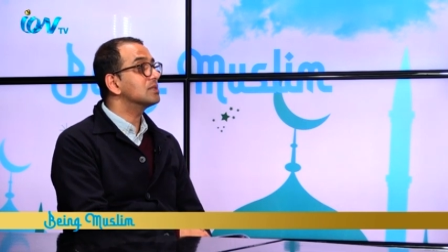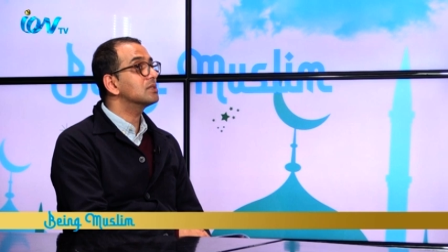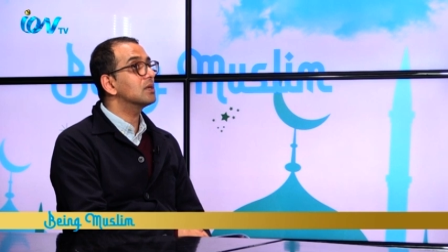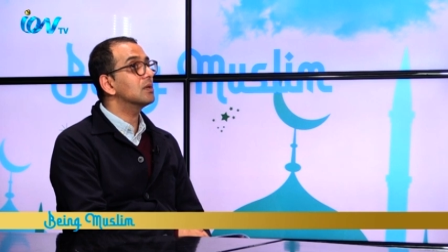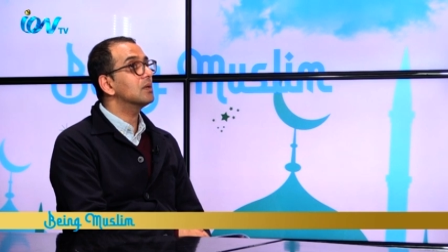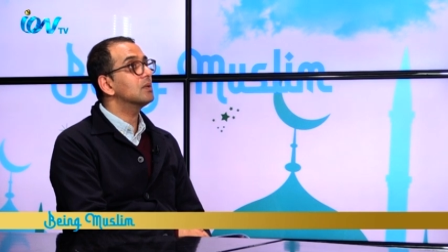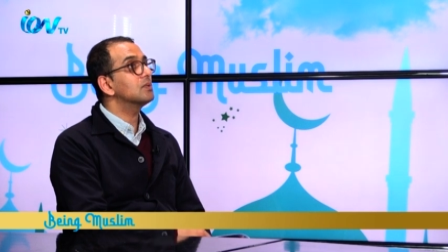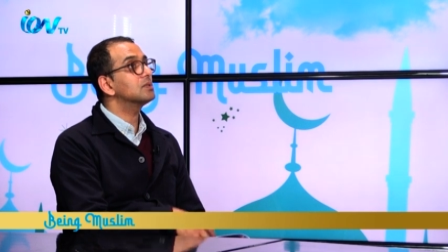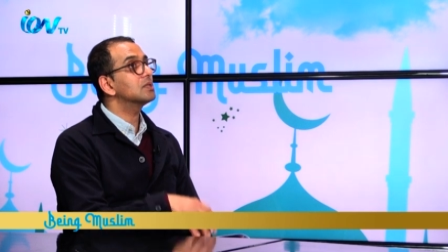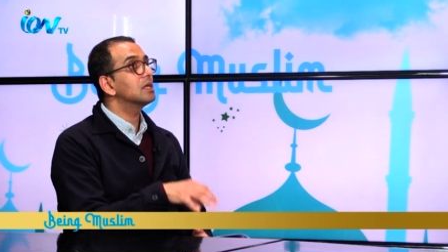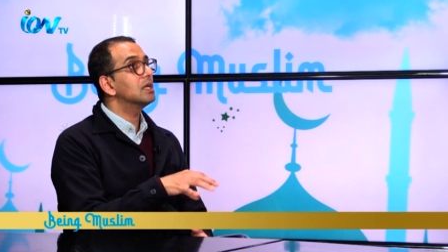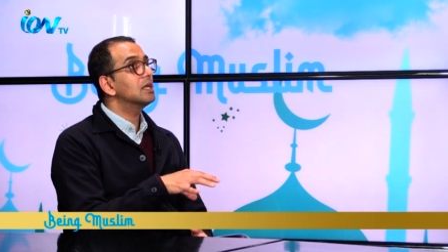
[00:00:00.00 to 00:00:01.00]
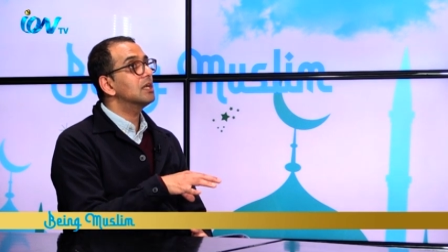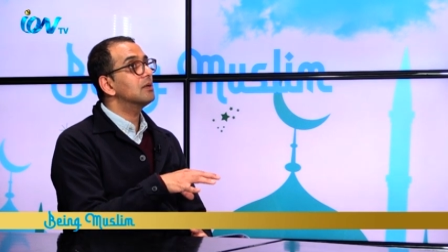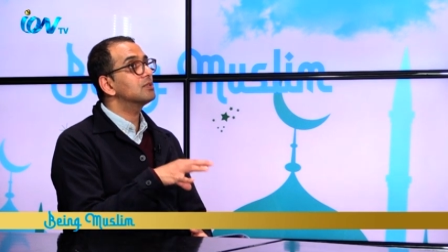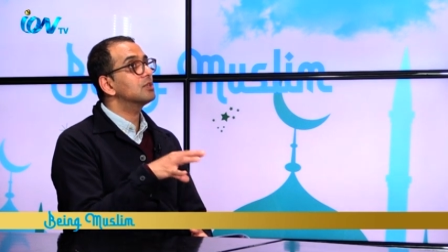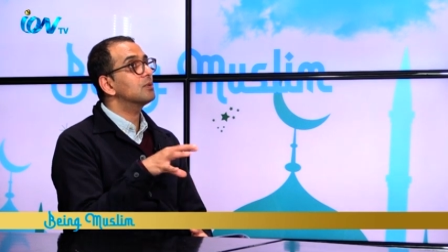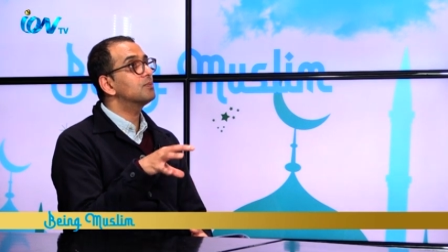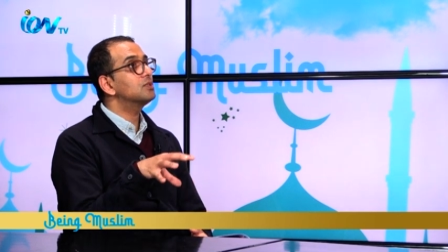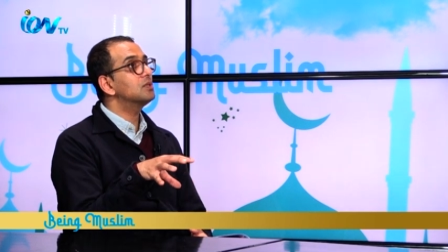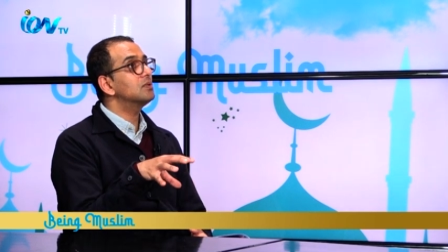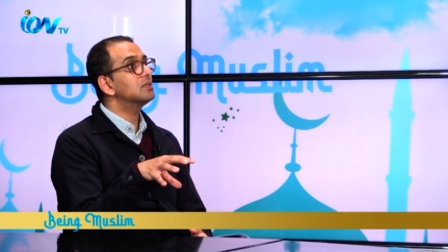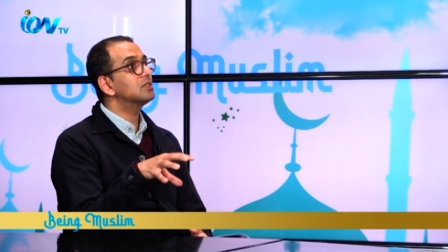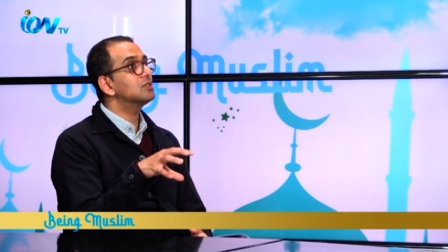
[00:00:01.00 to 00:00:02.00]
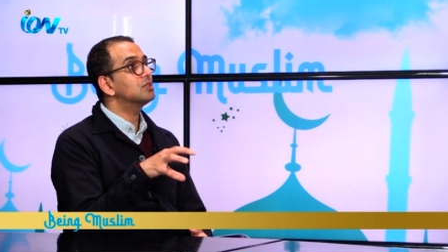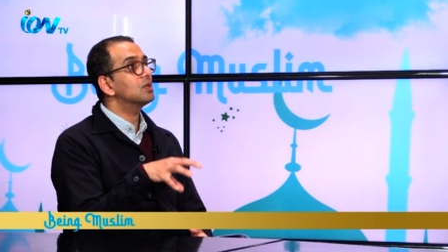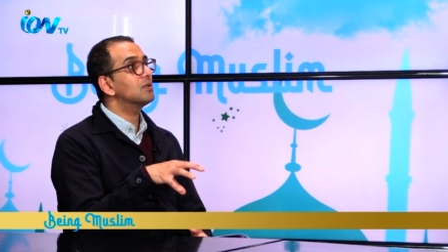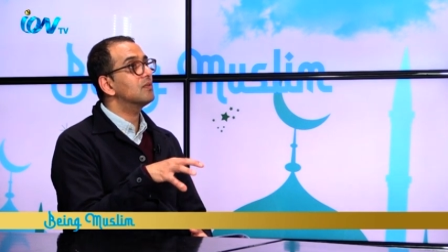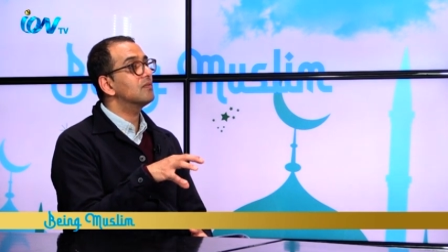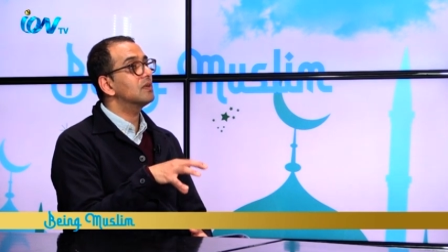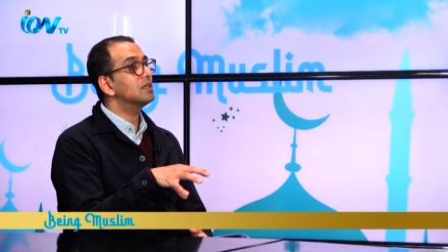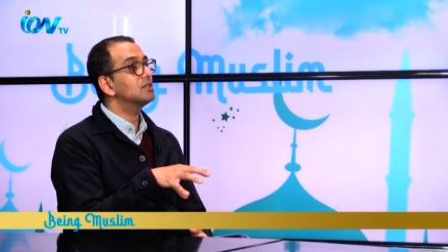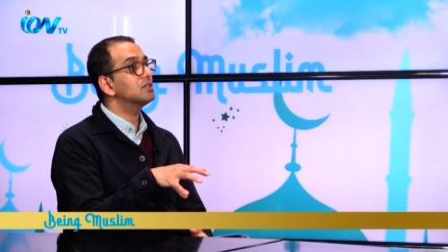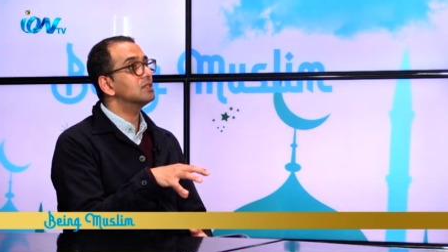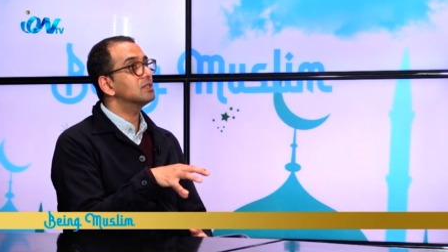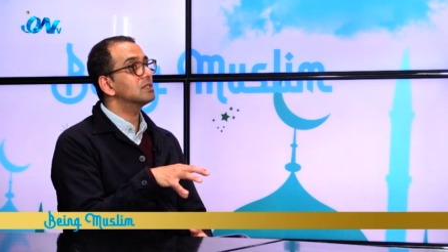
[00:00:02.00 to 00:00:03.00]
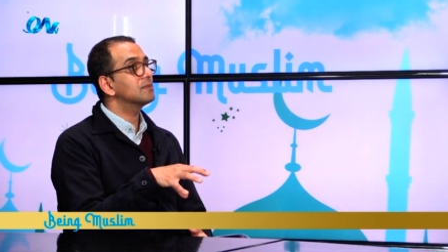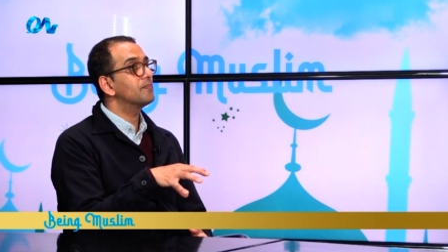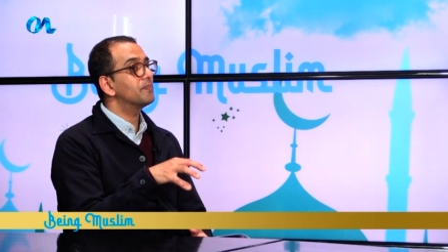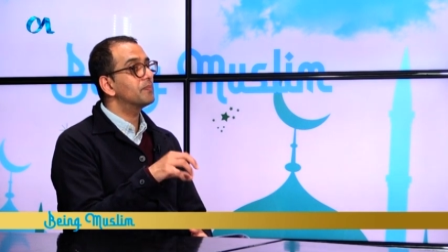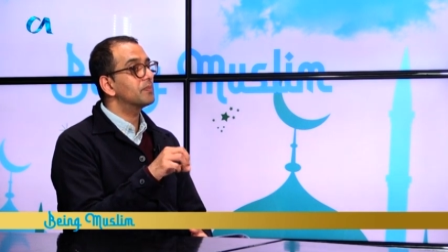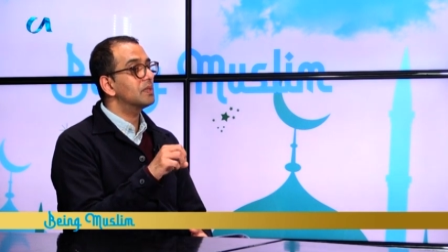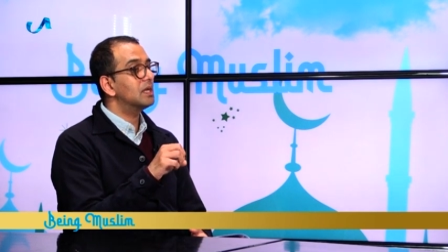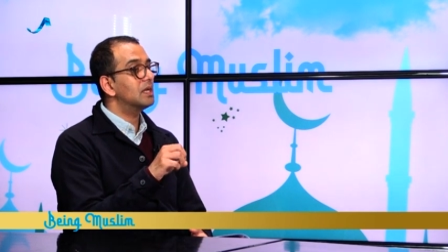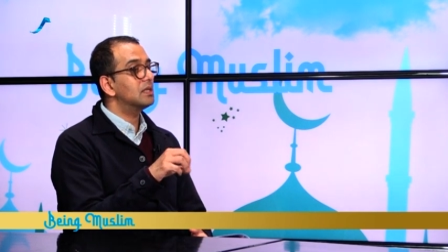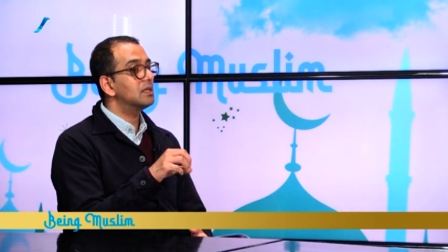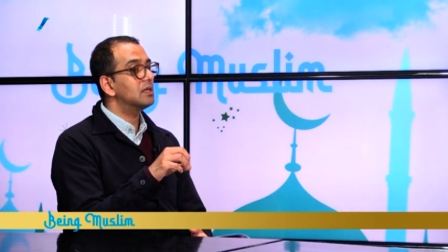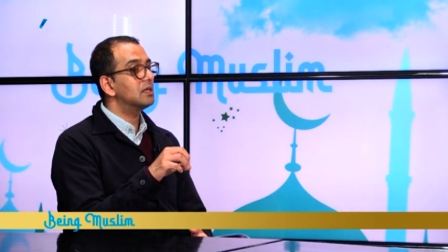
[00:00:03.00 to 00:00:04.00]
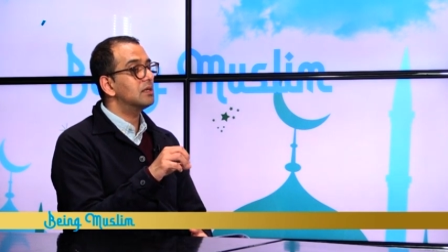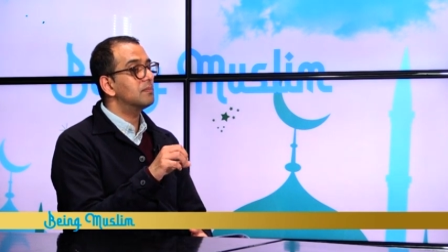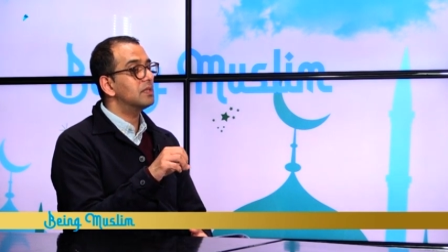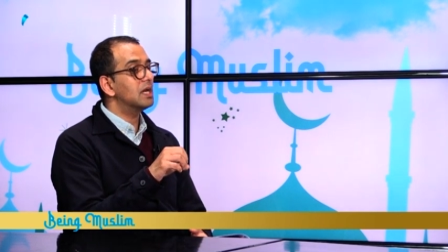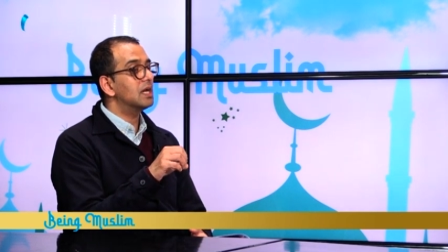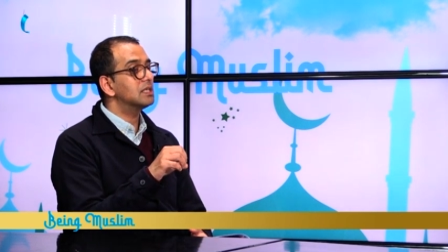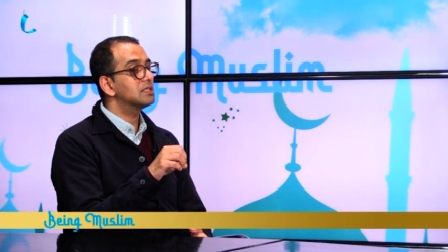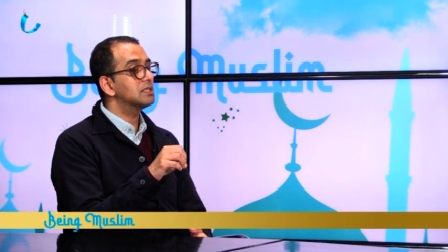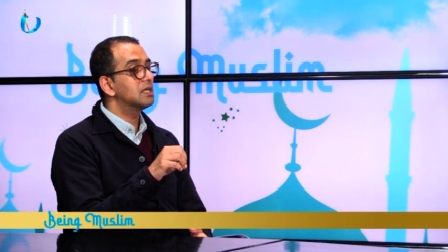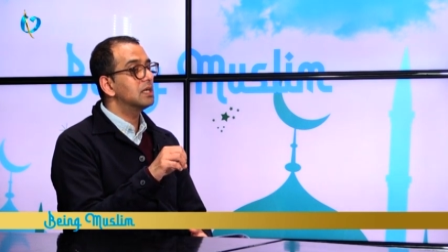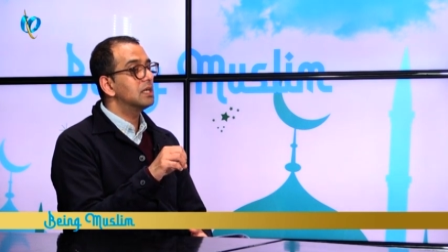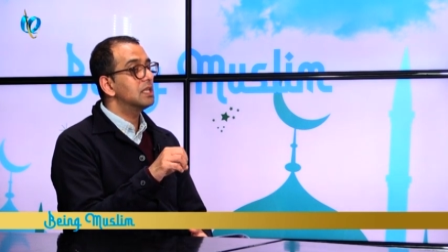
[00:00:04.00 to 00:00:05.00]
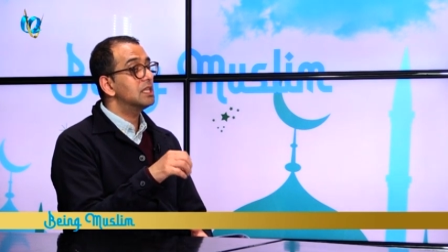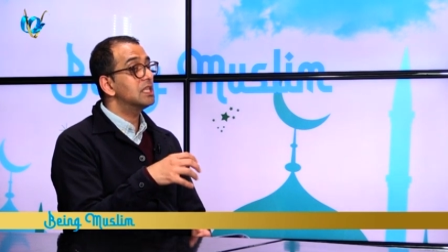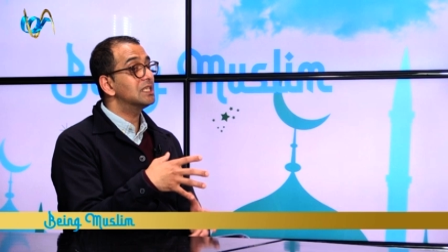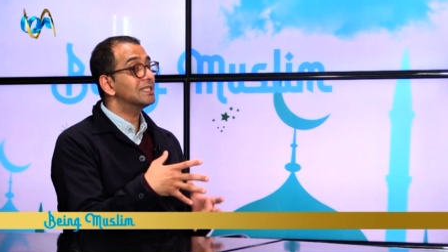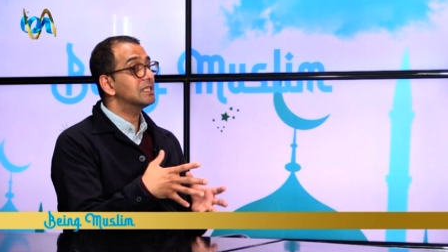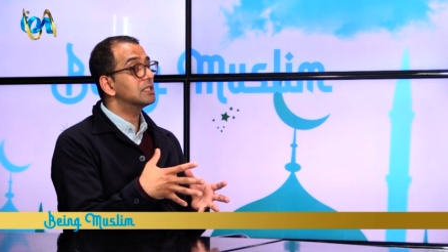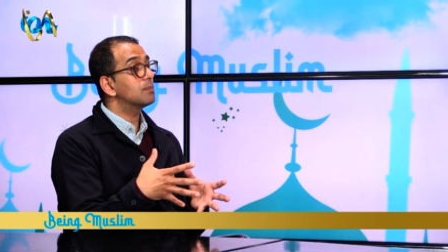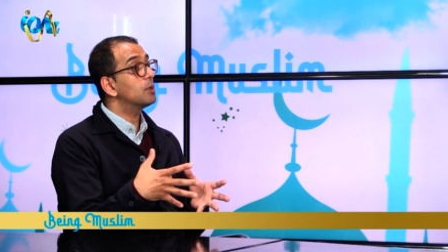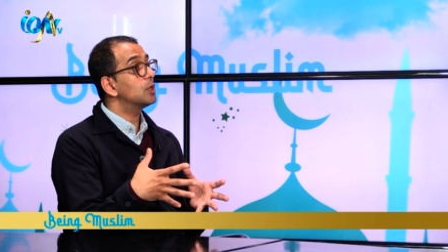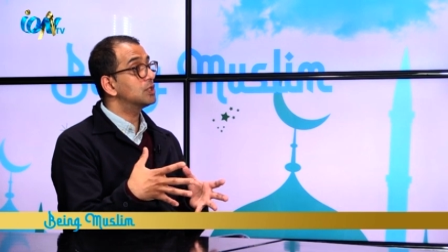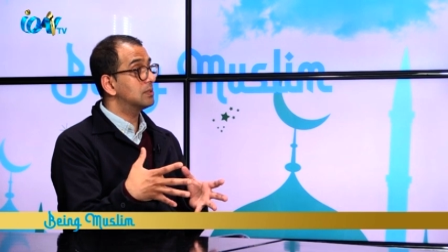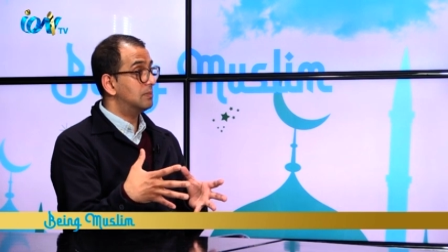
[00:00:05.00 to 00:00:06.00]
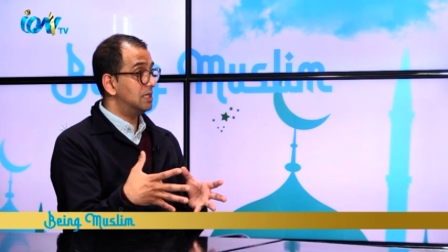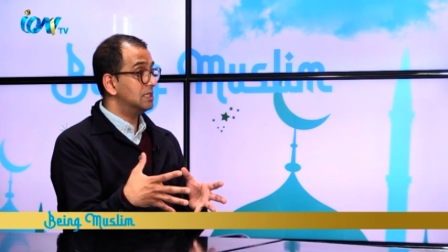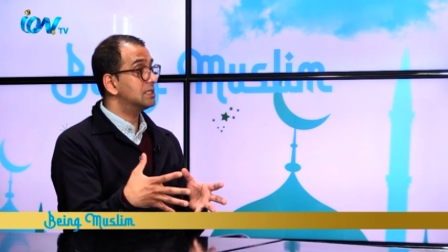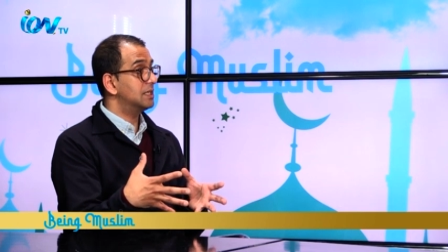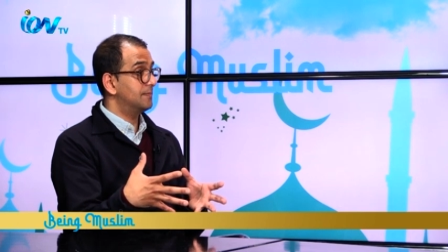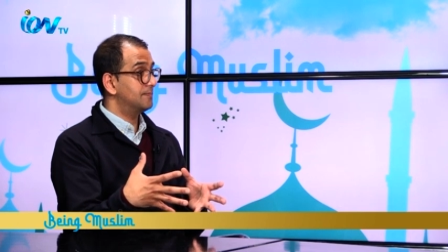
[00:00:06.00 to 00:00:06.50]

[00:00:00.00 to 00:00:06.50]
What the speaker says: So it was an opportunity to show the villagers that this is a possibility.